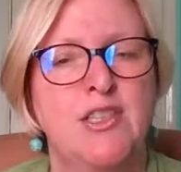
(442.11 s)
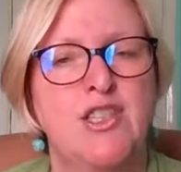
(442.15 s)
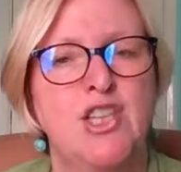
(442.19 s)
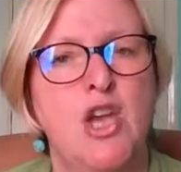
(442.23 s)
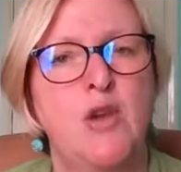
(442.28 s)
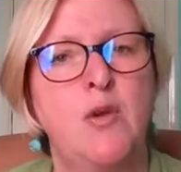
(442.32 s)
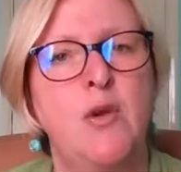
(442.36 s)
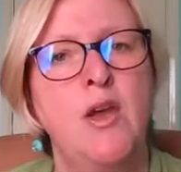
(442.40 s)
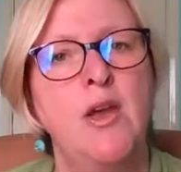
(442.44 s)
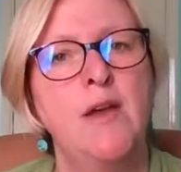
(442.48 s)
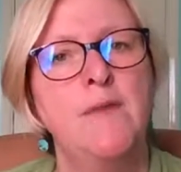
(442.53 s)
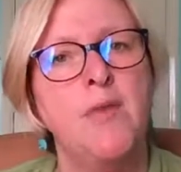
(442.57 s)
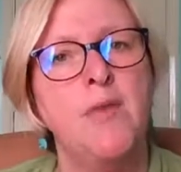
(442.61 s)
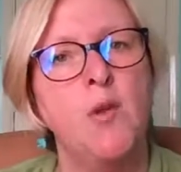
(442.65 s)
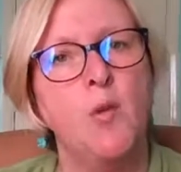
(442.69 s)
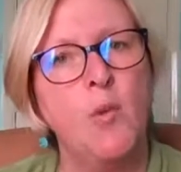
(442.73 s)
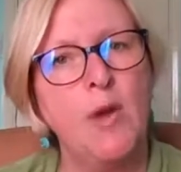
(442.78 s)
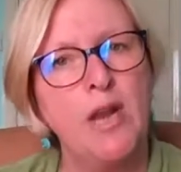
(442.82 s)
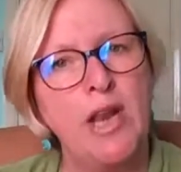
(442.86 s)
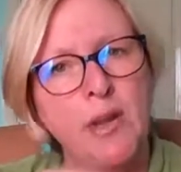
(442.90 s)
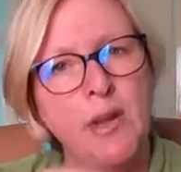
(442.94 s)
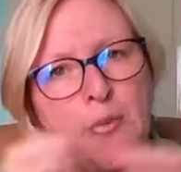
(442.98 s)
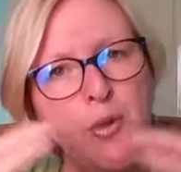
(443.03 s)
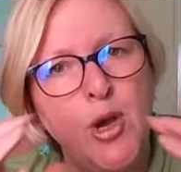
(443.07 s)
So
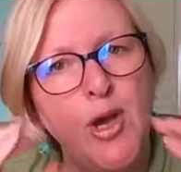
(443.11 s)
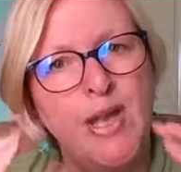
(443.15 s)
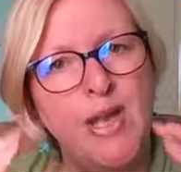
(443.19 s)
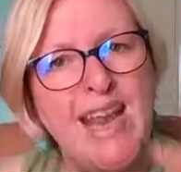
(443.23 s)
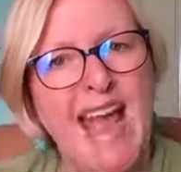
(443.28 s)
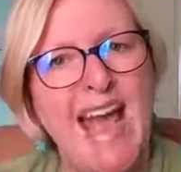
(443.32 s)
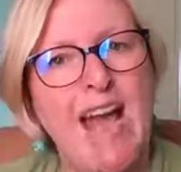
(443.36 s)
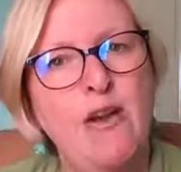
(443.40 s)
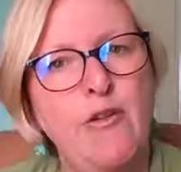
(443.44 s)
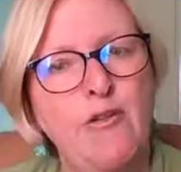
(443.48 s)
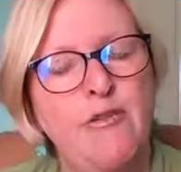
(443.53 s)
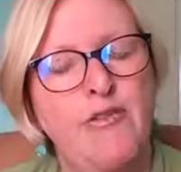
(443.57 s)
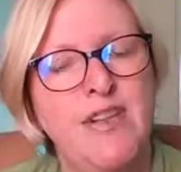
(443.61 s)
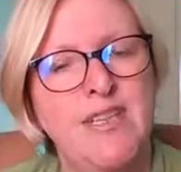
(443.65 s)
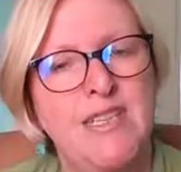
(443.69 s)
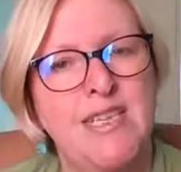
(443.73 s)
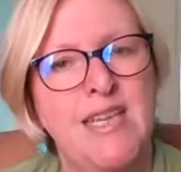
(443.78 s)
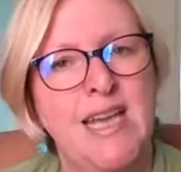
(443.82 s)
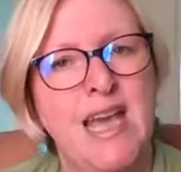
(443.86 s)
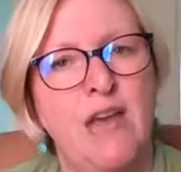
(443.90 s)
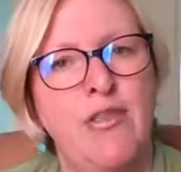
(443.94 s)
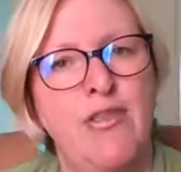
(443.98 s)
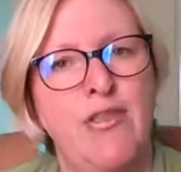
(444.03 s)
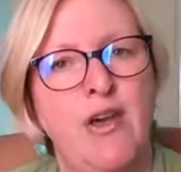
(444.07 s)
when I put an outfit
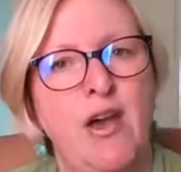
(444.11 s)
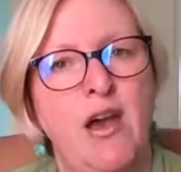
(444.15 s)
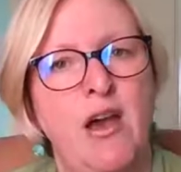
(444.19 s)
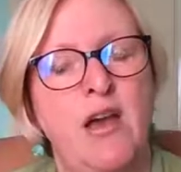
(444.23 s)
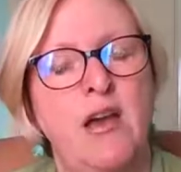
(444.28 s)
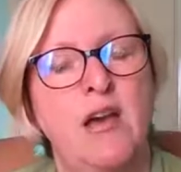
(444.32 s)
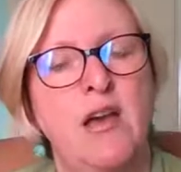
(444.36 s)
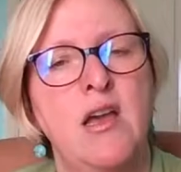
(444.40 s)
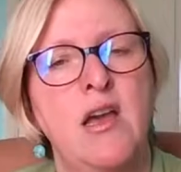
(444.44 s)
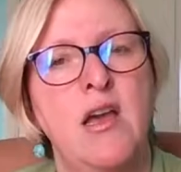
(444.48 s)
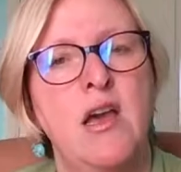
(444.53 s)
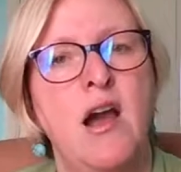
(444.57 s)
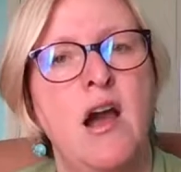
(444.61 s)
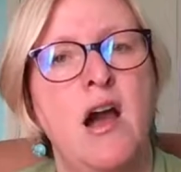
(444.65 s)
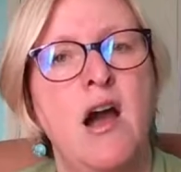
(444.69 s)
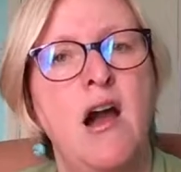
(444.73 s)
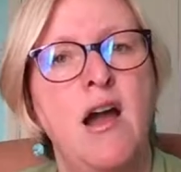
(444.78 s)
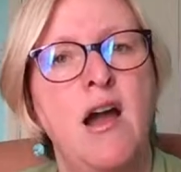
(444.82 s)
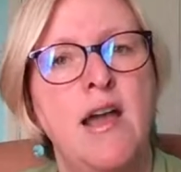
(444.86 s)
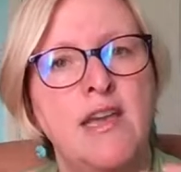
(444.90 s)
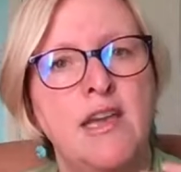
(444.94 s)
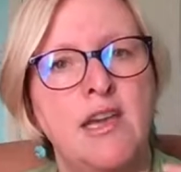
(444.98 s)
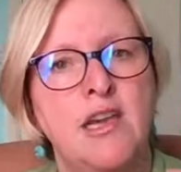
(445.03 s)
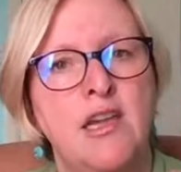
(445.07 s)
together,
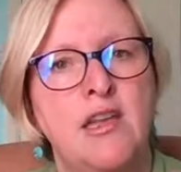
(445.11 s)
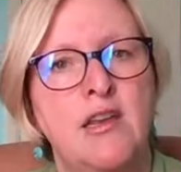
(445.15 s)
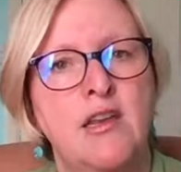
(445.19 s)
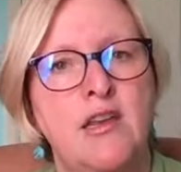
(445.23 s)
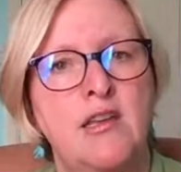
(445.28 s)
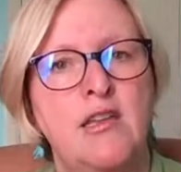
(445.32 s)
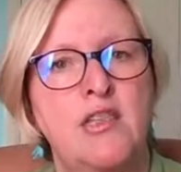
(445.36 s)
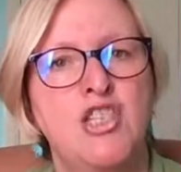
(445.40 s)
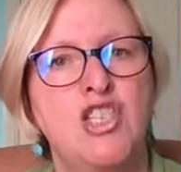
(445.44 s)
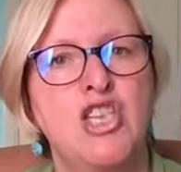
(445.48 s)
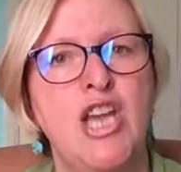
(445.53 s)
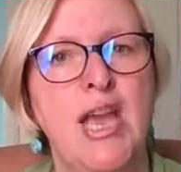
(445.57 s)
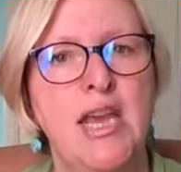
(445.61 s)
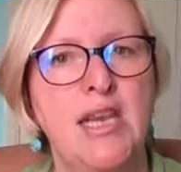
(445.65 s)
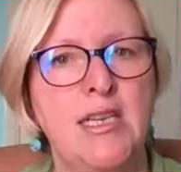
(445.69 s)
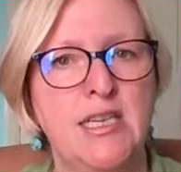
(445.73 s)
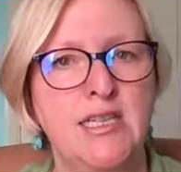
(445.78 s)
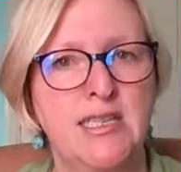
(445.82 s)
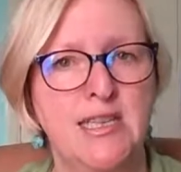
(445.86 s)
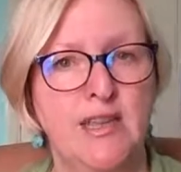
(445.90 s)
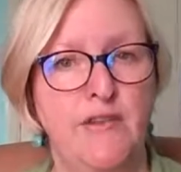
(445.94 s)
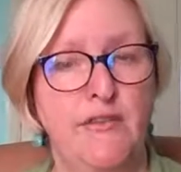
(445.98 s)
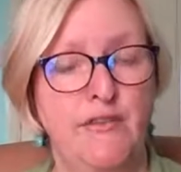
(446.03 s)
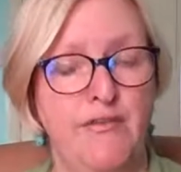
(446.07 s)
I can check,
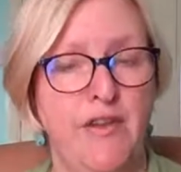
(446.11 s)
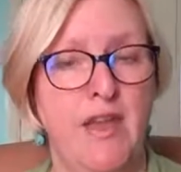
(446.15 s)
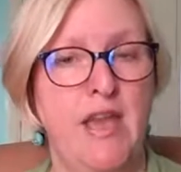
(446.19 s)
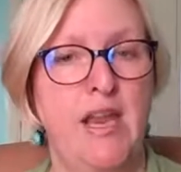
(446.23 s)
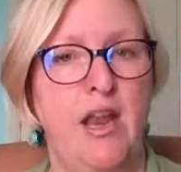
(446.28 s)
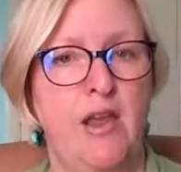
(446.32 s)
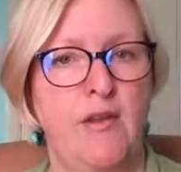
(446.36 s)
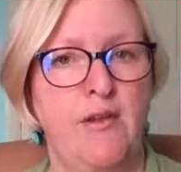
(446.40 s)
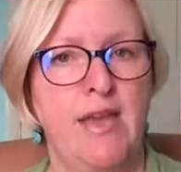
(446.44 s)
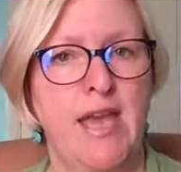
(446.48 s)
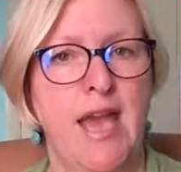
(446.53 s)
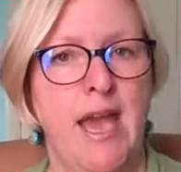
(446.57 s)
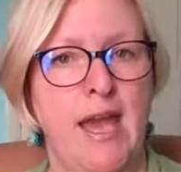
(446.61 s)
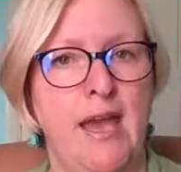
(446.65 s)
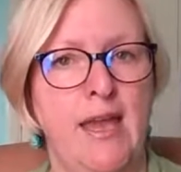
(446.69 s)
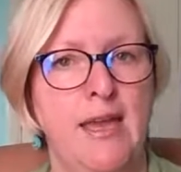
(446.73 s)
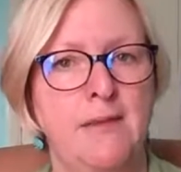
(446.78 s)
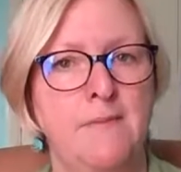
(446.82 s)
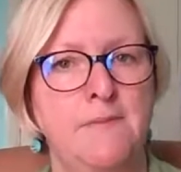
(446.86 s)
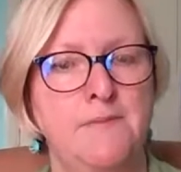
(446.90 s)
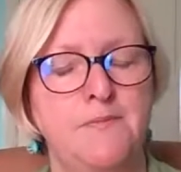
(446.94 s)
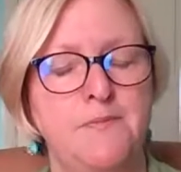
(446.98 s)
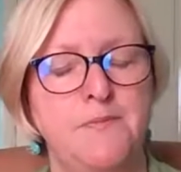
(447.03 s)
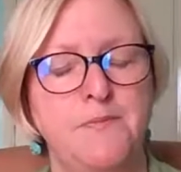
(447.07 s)
does it feel okay?